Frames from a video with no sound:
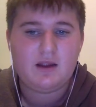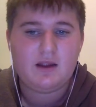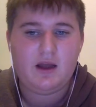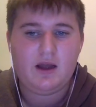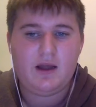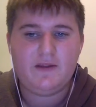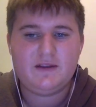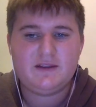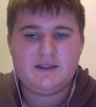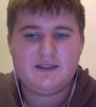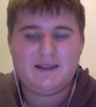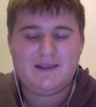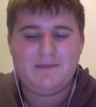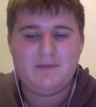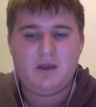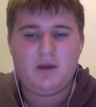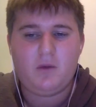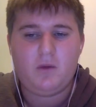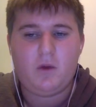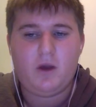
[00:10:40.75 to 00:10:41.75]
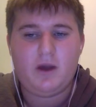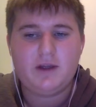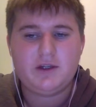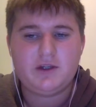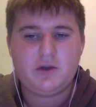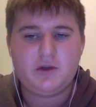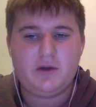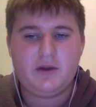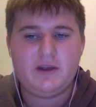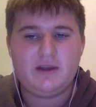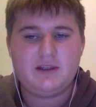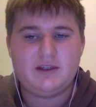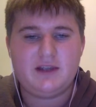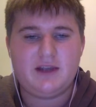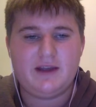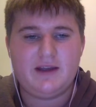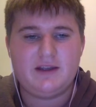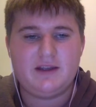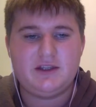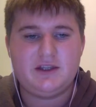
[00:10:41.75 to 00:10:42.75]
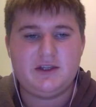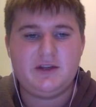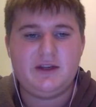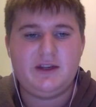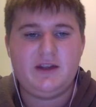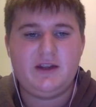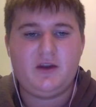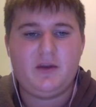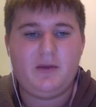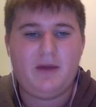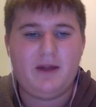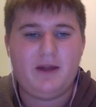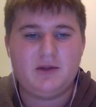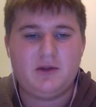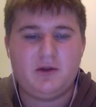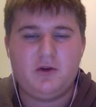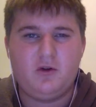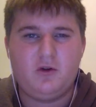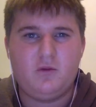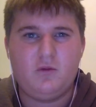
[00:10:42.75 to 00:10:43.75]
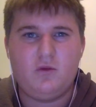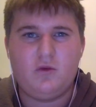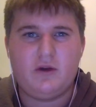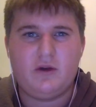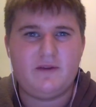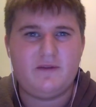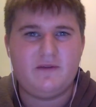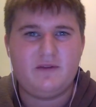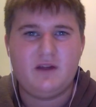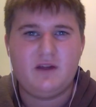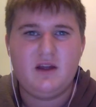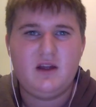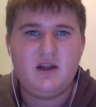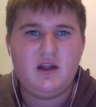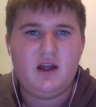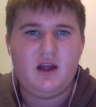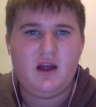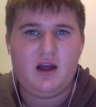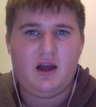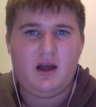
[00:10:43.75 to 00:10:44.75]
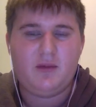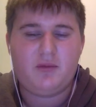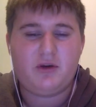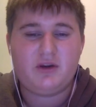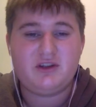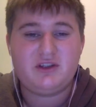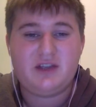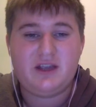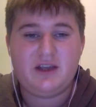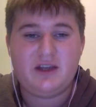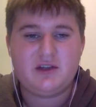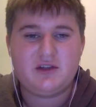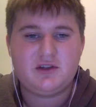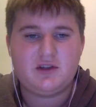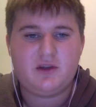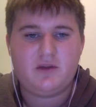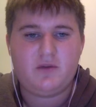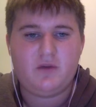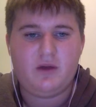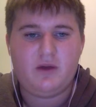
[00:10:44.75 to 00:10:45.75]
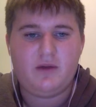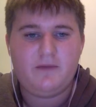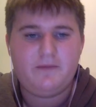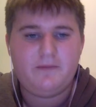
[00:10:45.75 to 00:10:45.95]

This has given me a wide choice and is unique compared to a normal kind of presentation software.